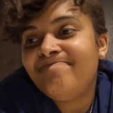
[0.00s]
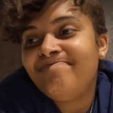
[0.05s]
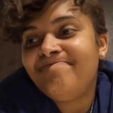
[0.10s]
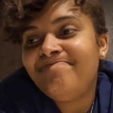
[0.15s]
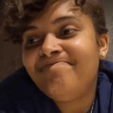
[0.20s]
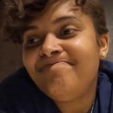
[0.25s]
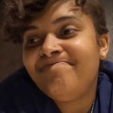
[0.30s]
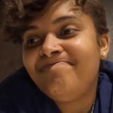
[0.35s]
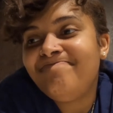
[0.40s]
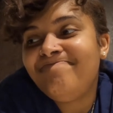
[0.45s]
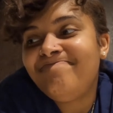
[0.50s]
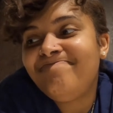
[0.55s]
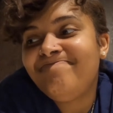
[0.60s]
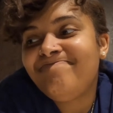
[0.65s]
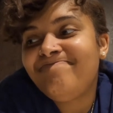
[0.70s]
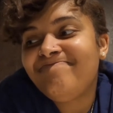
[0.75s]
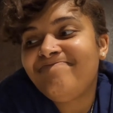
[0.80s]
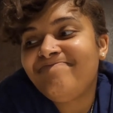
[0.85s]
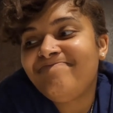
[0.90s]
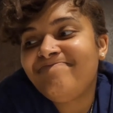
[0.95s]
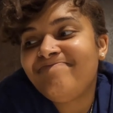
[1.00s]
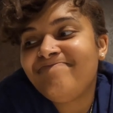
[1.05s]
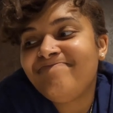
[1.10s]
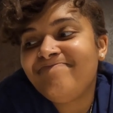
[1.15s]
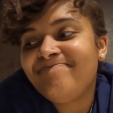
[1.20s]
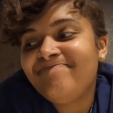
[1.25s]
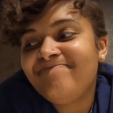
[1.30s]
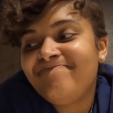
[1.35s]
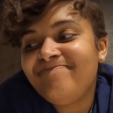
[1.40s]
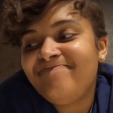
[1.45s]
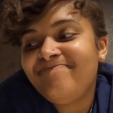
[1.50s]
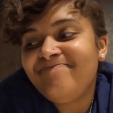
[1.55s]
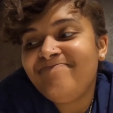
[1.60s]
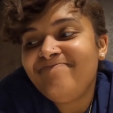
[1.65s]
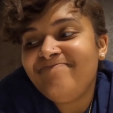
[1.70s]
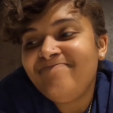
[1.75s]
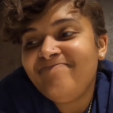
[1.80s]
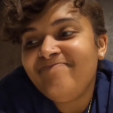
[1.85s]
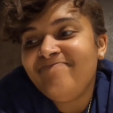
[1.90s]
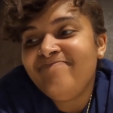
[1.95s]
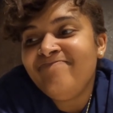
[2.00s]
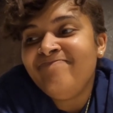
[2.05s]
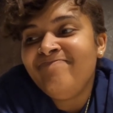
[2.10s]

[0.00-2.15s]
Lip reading: Nothing is said.